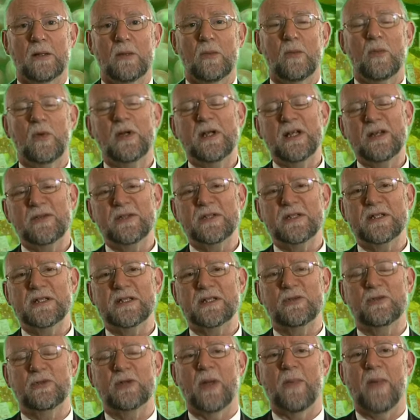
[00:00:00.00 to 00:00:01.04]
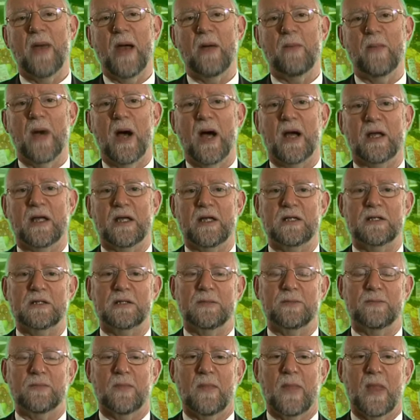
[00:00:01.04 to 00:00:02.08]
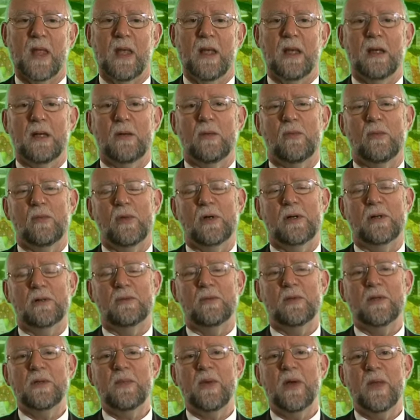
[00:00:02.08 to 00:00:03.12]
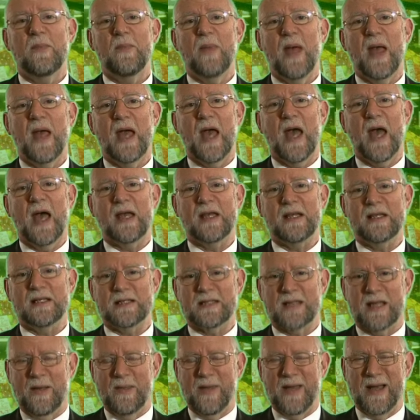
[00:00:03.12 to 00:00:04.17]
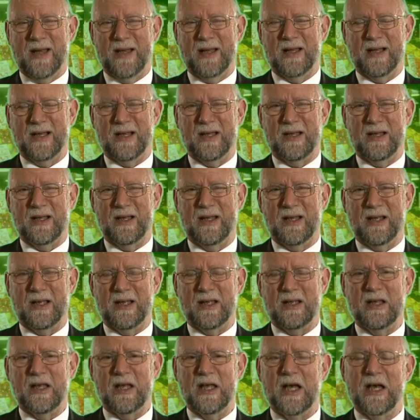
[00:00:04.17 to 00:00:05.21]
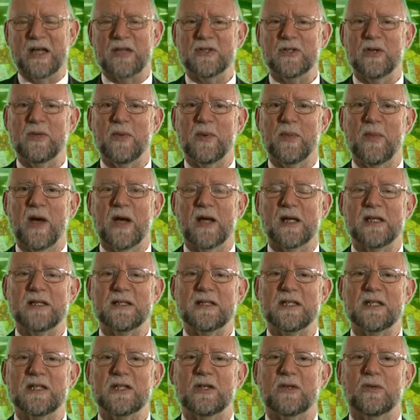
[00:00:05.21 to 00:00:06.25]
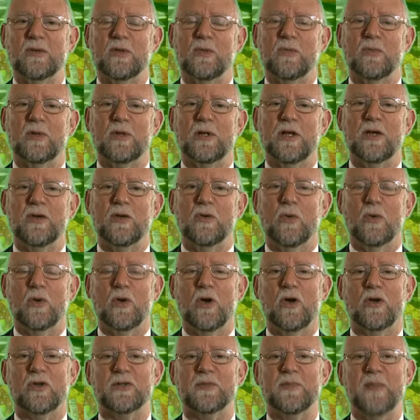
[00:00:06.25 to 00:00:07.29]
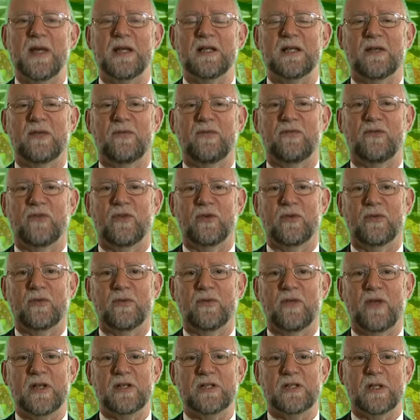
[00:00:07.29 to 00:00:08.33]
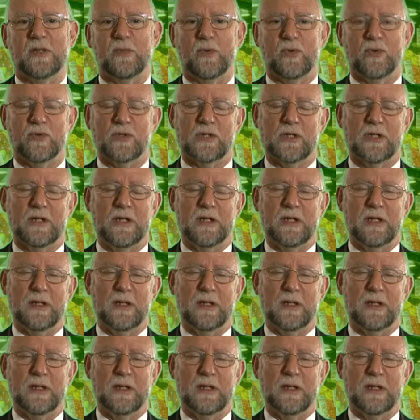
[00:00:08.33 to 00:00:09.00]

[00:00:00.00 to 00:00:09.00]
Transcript: What else is good about markets? Well, one of my pet hates about supermarkets is what I call cosmetic fruit and vegetables.